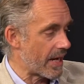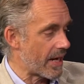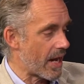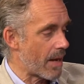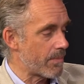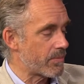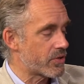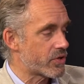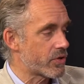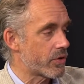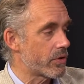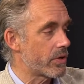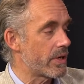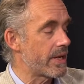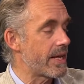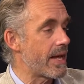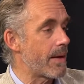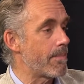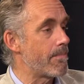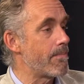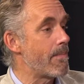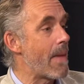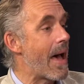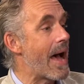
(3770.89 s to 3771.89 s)
And I'm
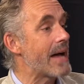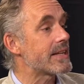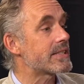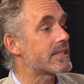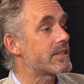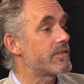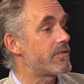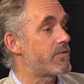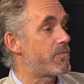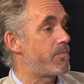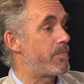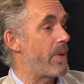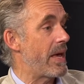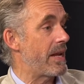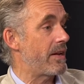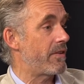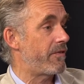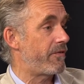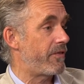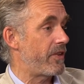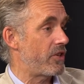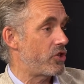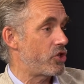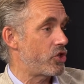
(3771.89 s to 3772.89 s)
certainly a massive
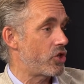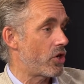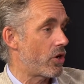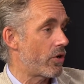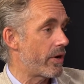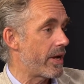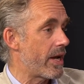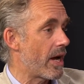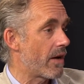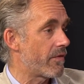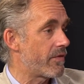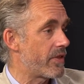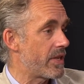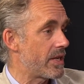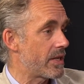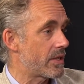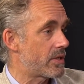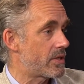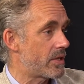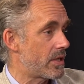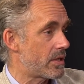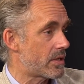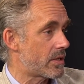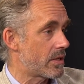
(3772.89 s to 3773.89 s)
beneficiary of the
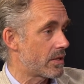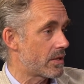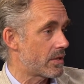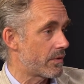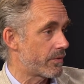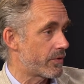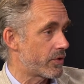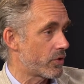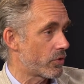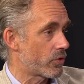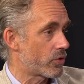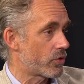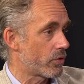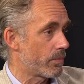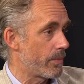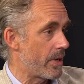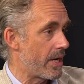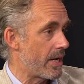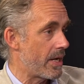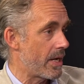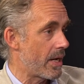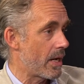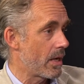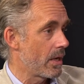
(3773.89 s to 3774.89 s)
existence of social
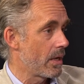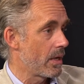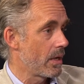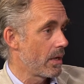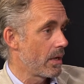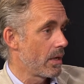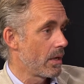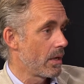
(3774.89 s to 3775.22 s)
media.